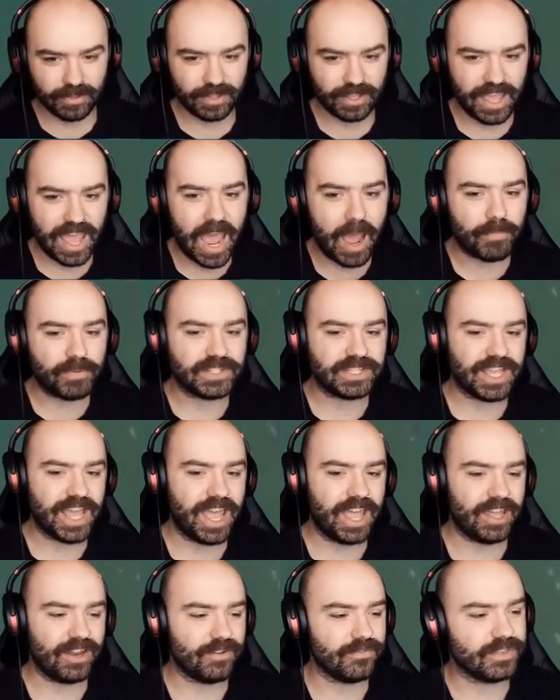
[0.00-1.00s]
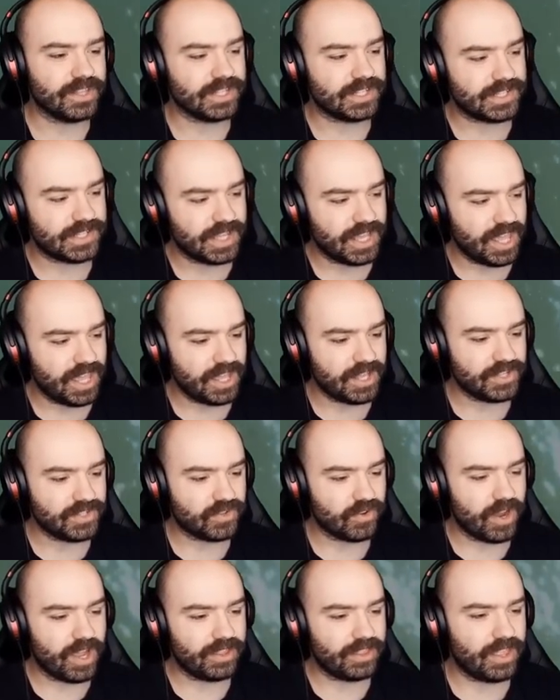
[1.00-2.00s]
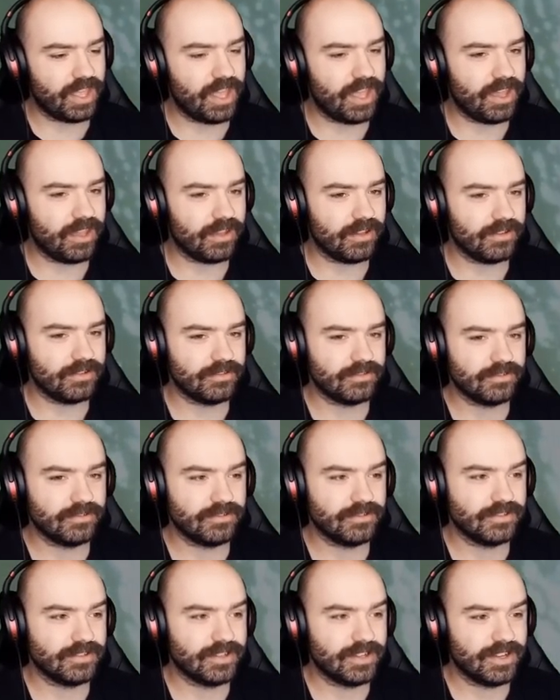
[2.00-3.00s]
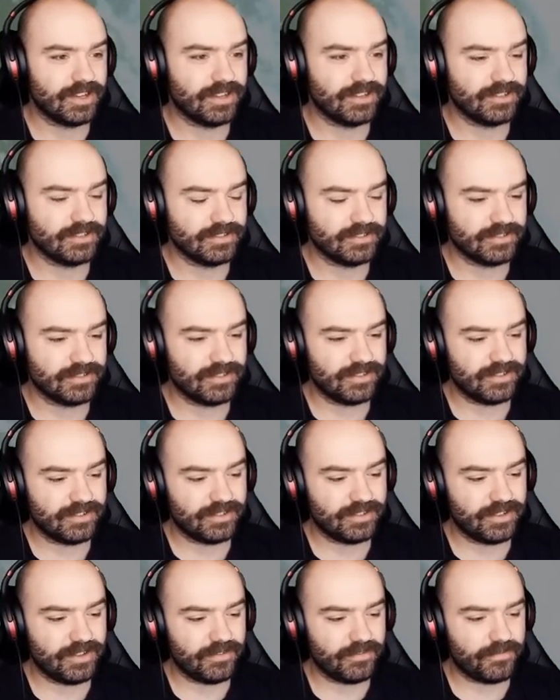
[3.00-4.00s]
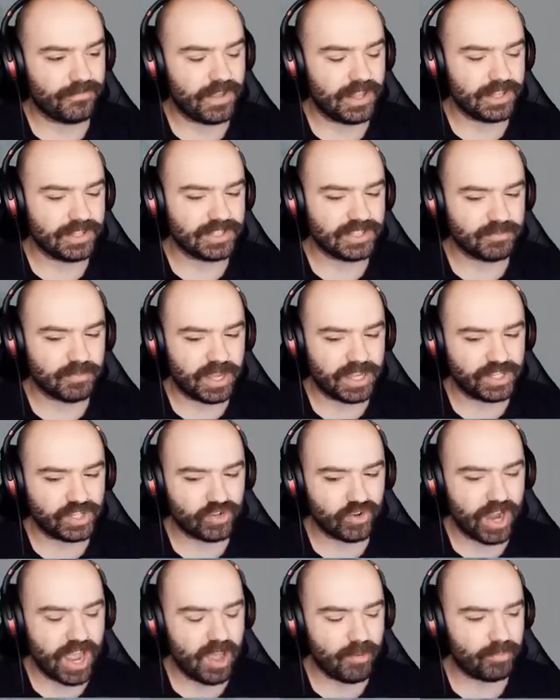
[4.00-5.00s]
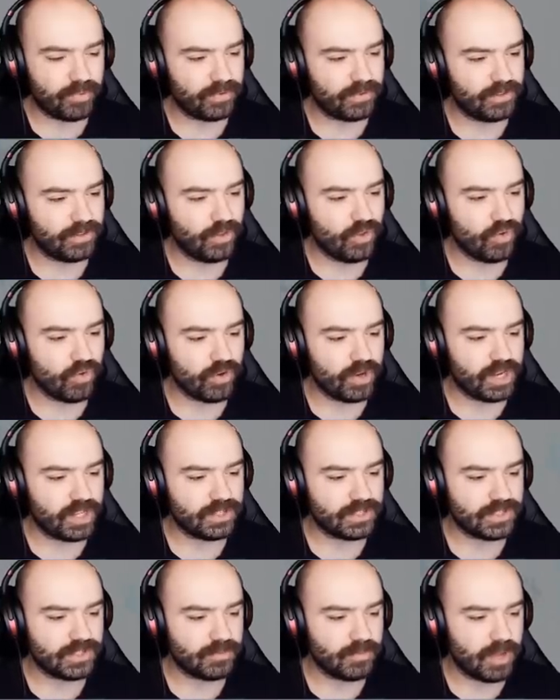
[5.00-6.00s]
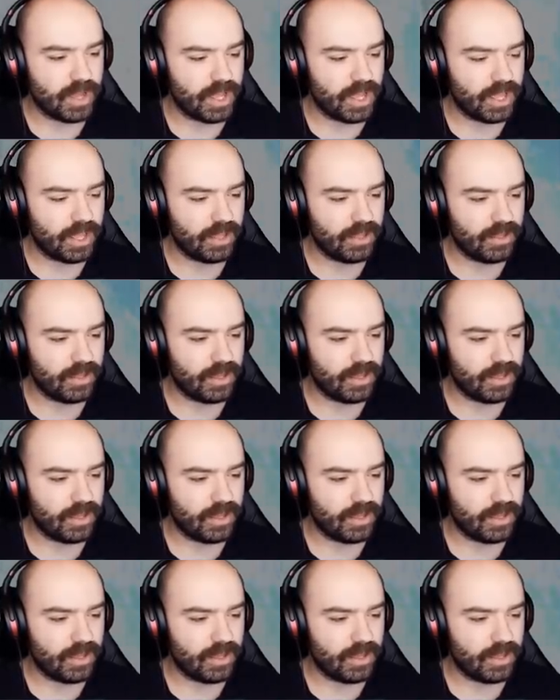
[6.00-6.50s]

Capitan of the seas right there. It fell into my trap. Lure it into my